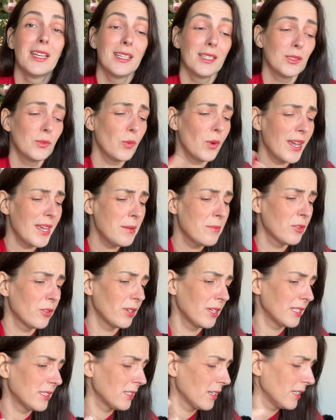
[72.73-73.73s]
It's way more
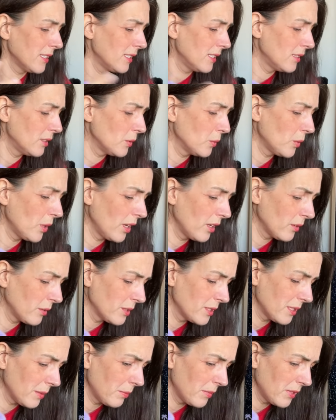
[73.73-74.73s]
exciting to work
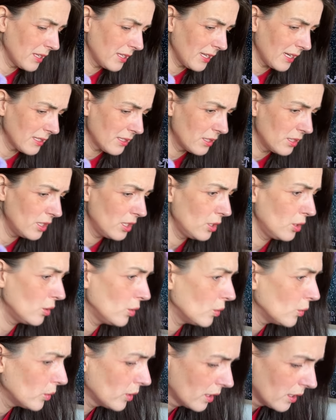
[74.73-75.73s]
on something that's
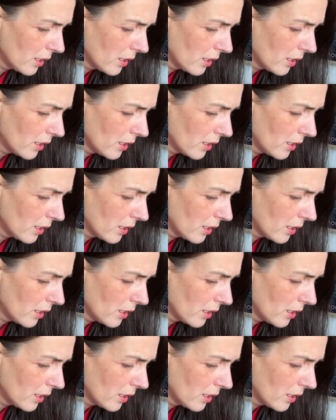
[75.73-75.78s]
new.